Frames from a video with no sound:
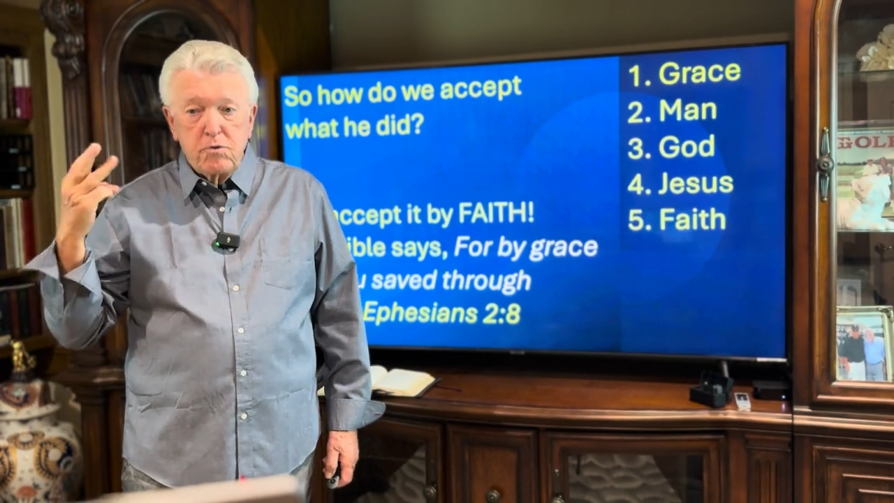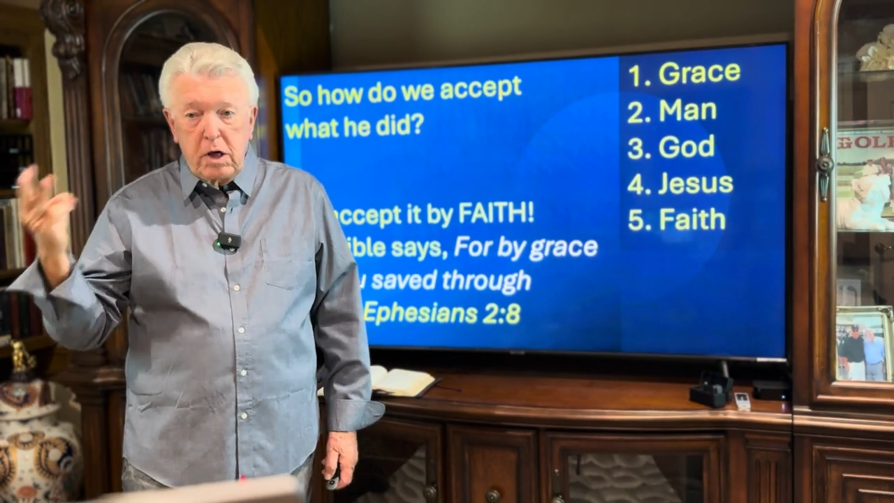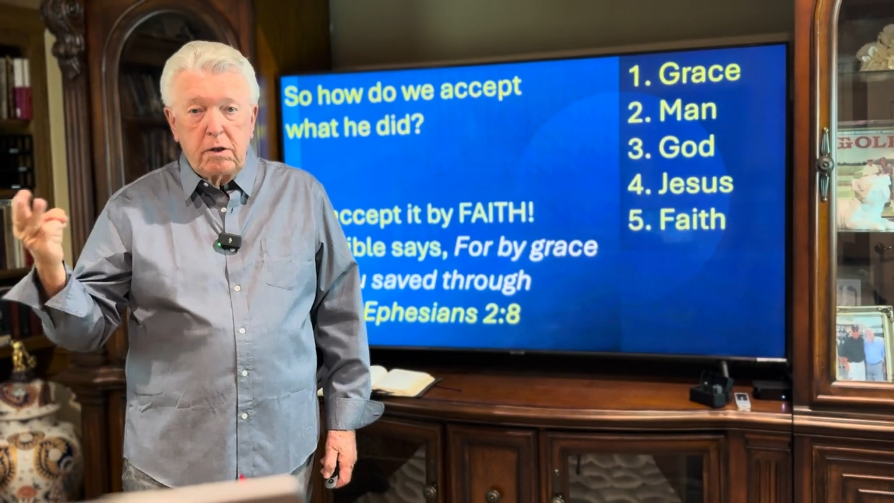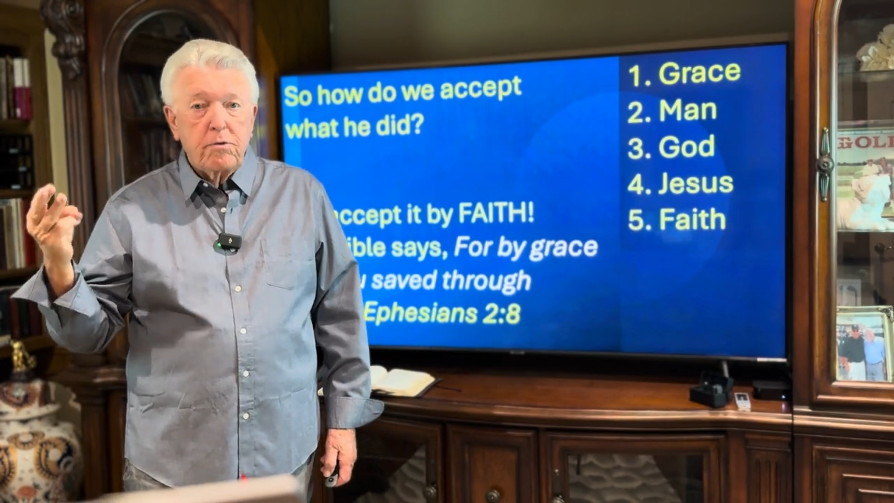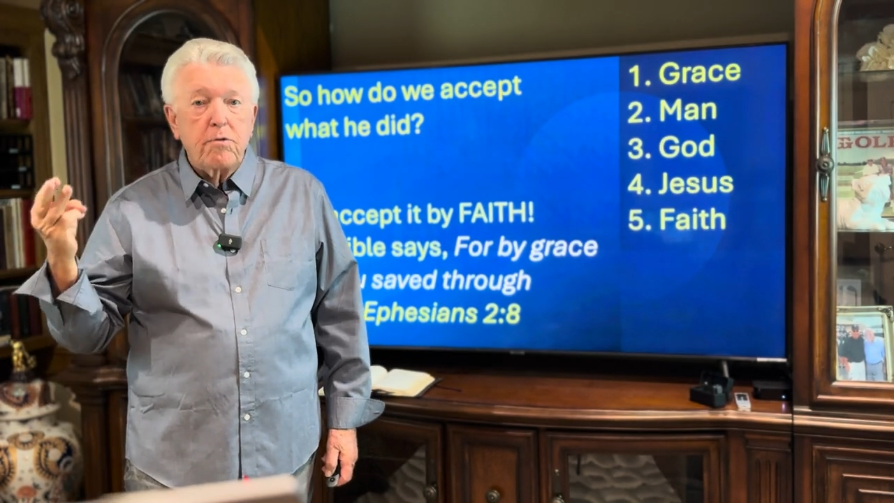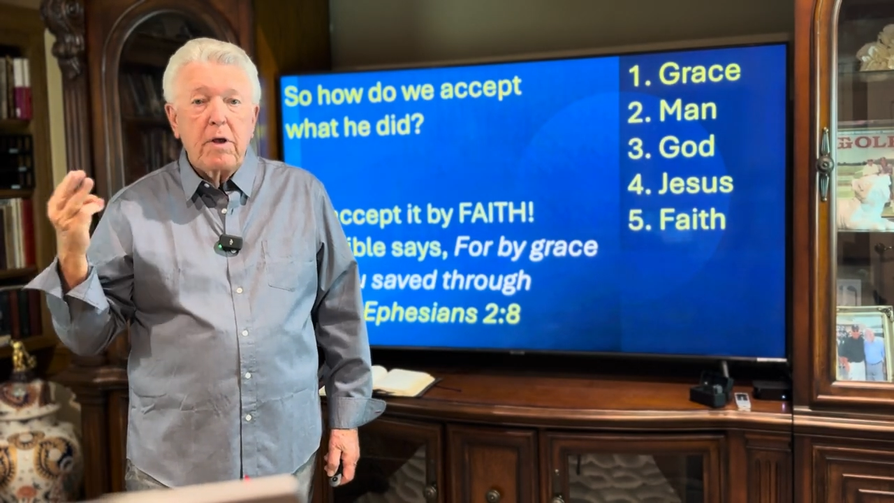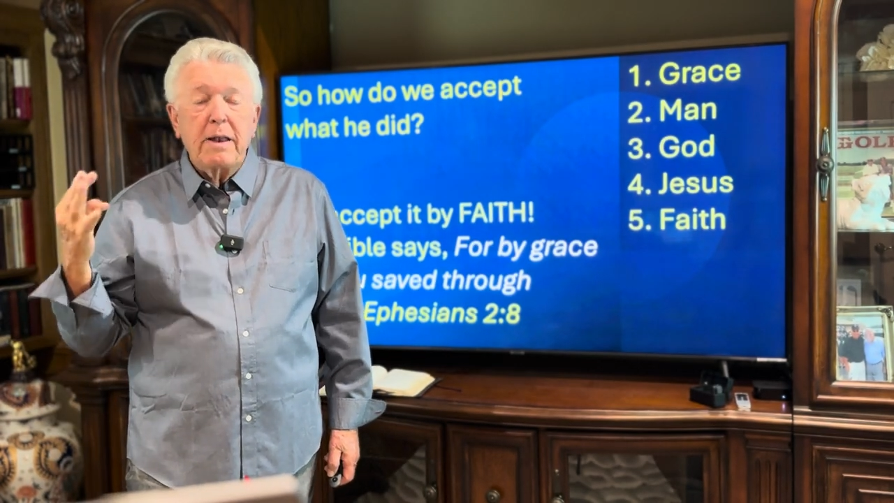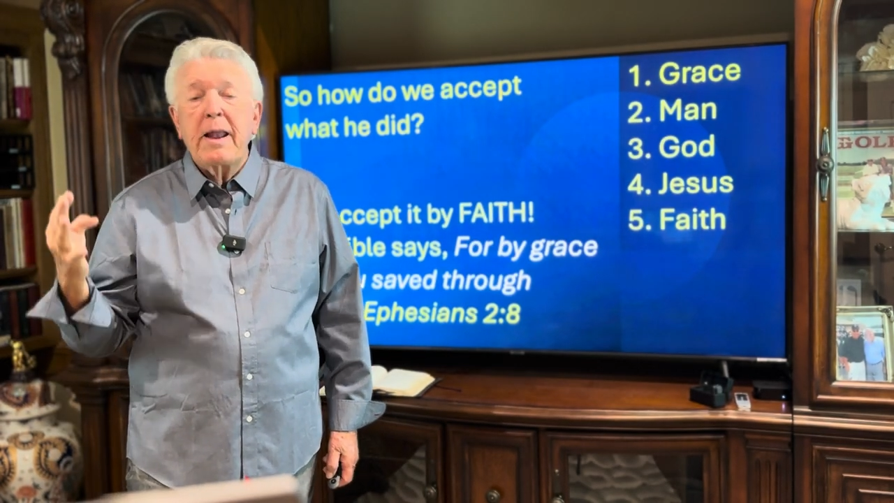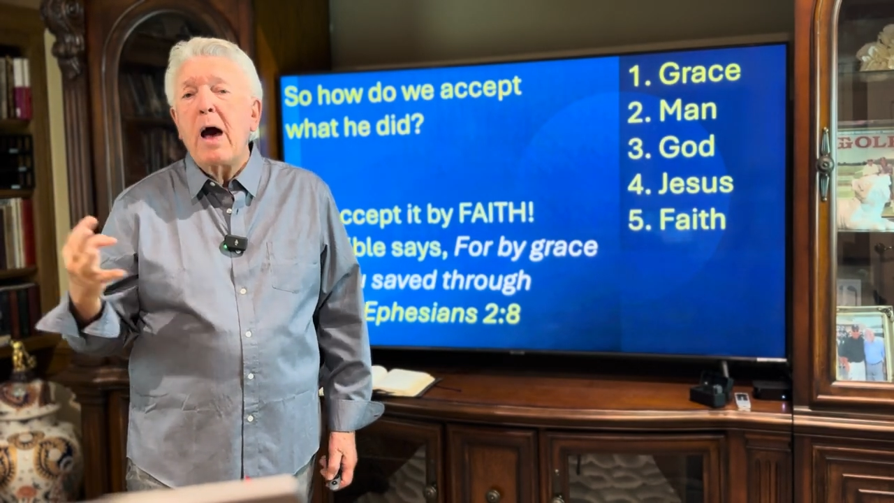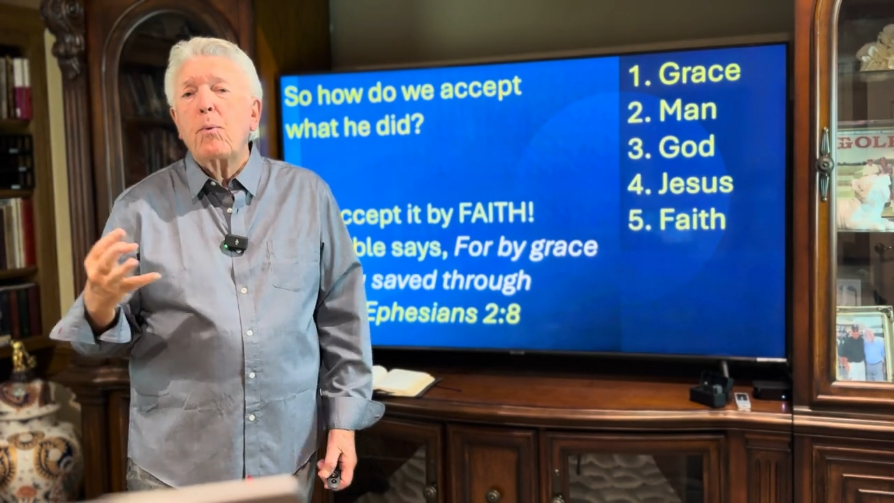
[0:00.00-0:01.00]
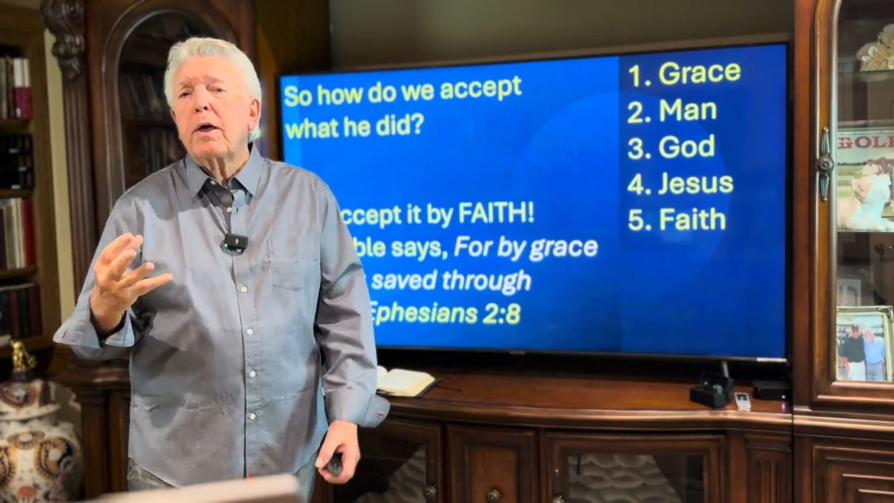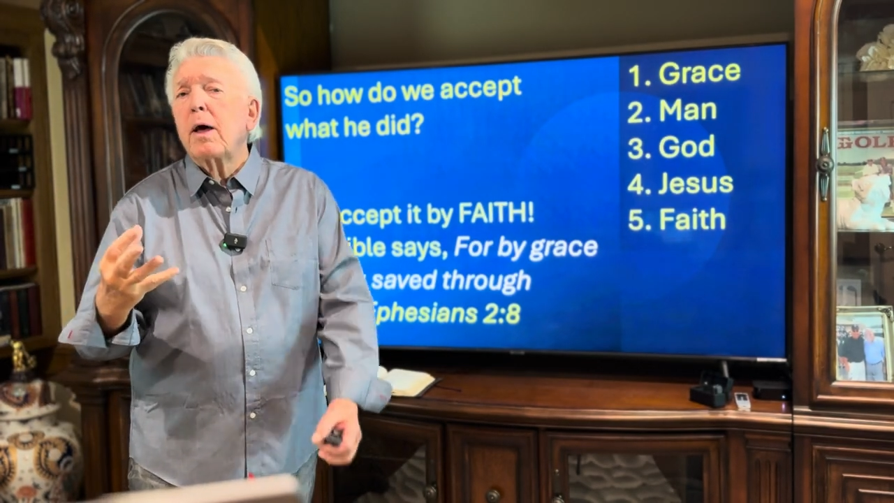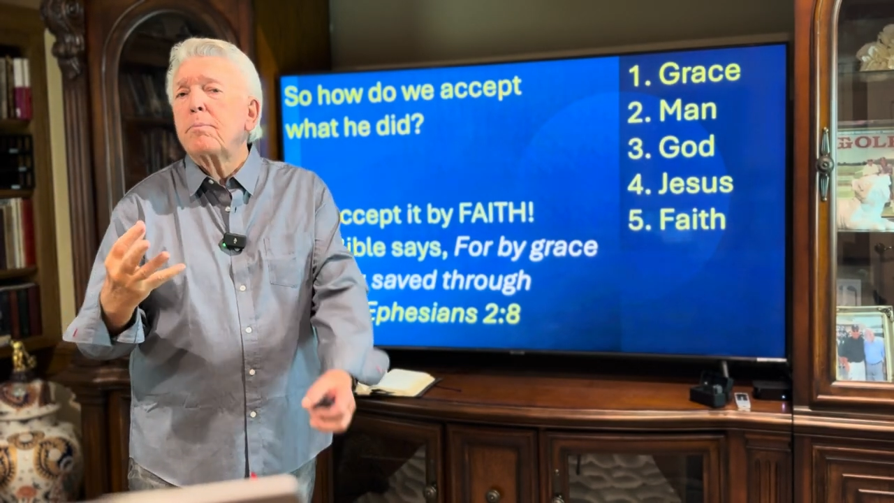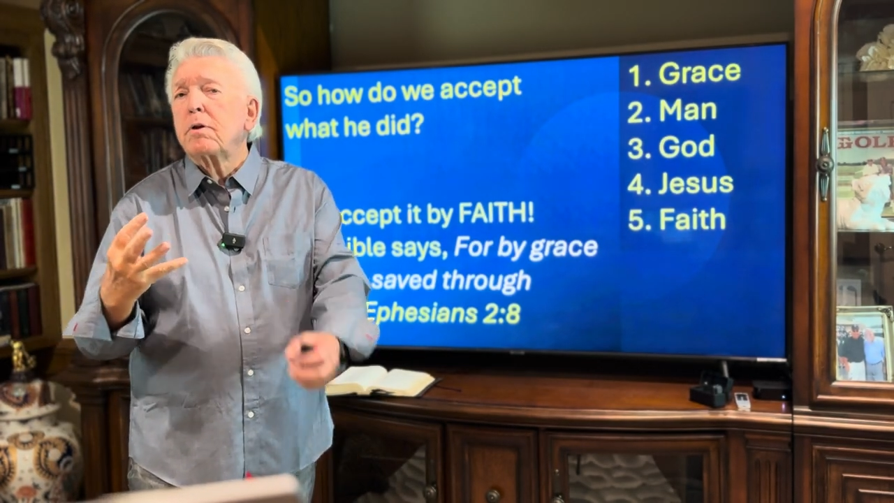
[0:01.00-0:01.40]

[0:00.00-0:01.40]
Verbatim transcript: Jesus, and now we come